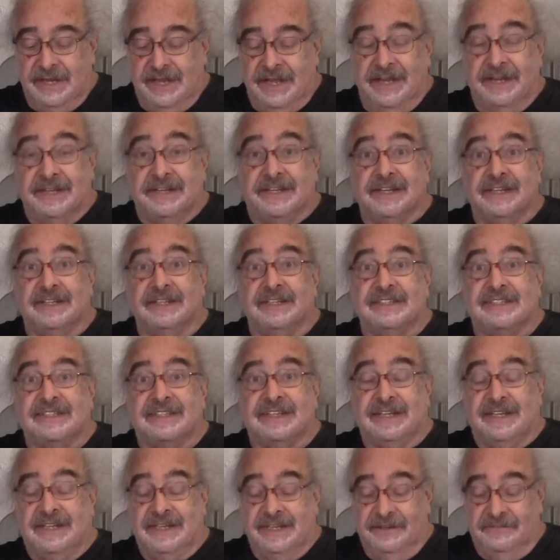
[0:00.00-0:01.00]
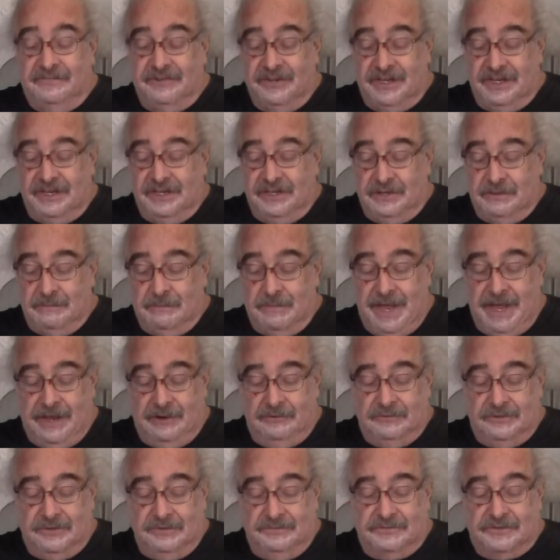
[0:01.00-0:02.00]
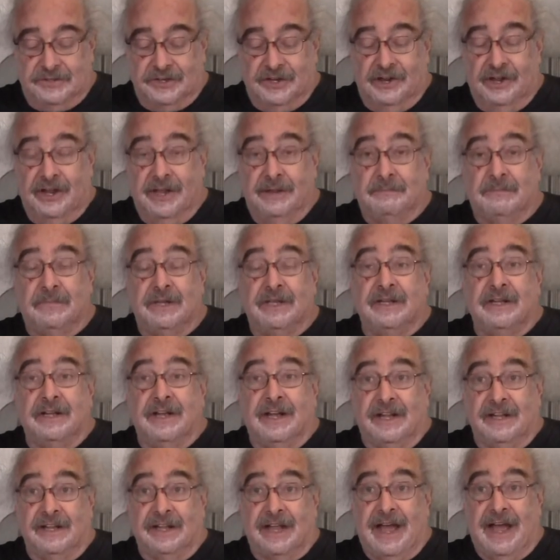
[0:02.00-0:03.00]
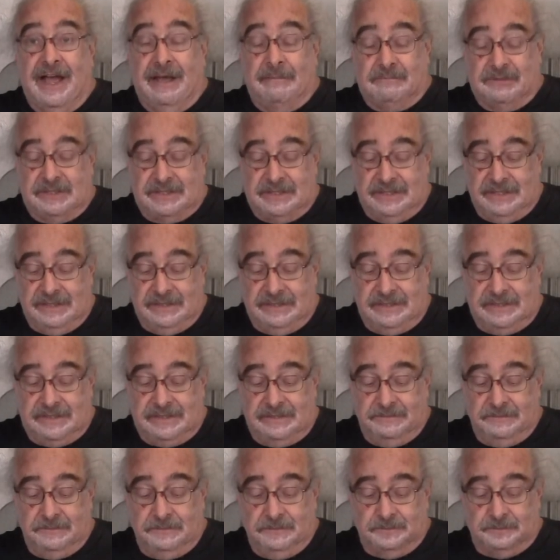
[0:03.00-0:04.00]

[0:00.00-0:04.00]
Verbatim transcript: until a significant amount of time elapses.